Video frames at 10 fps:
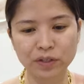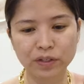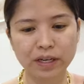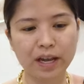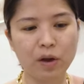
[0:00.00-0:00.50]
so it
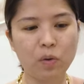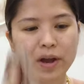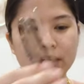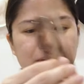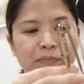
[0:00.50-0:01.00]
can get
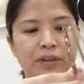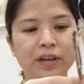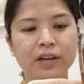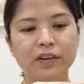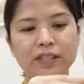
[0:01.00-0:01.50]
wet,
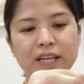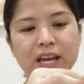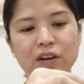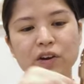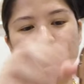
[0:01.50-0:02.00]

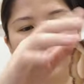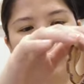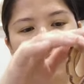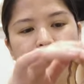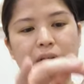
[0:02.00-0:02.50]
container, so you
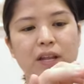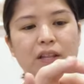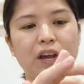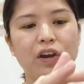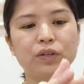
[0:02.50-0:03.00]
pop that in
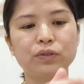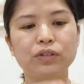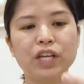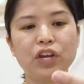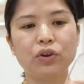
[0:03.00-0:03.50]
there. It's
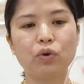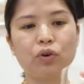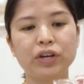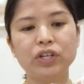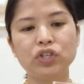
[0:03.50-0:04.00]
neon
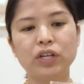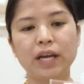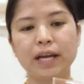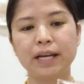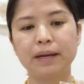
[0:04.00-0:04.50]
orange
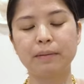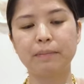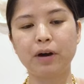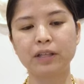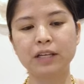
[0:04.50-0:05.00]

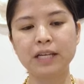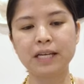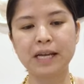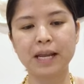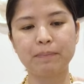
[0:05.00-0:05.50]
button,
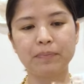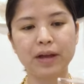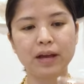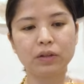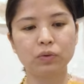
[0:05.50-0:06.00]
clip
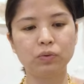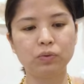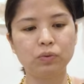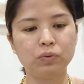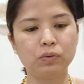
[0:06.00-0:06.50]
that,
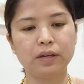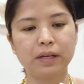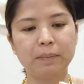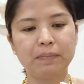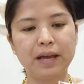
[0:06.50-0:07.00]

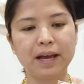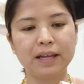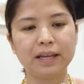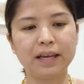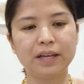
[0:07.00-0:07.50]

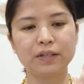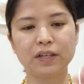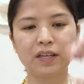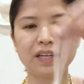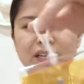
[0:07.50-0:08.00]
and it's
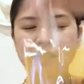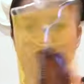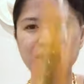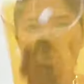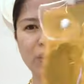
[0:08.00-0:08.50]
got a
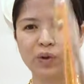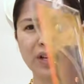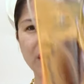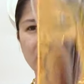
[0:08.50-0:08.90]
little